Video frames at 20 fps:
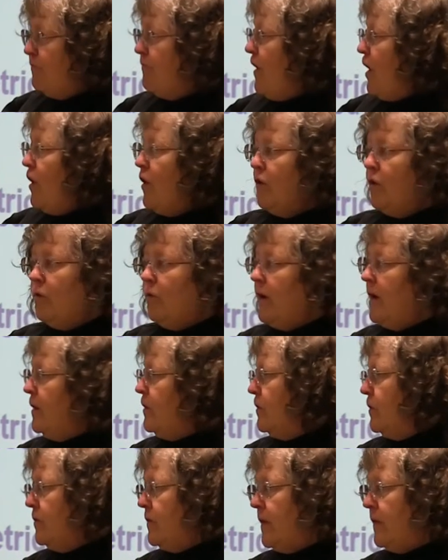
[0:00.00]
far
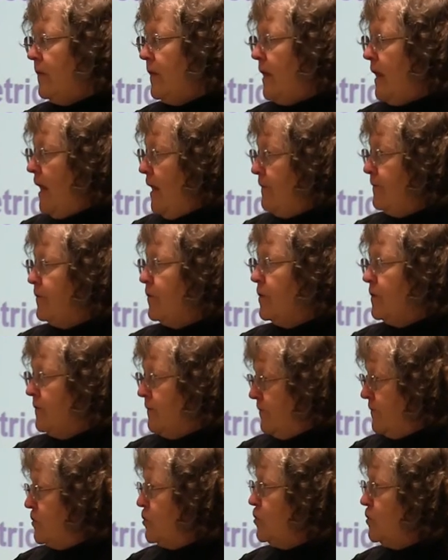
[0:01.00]
greater than the effort
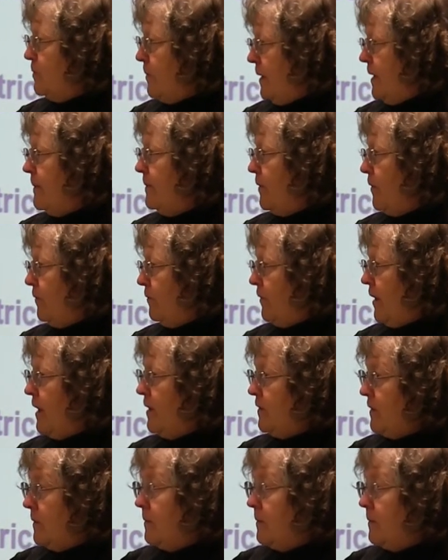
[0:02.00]
of two people, right?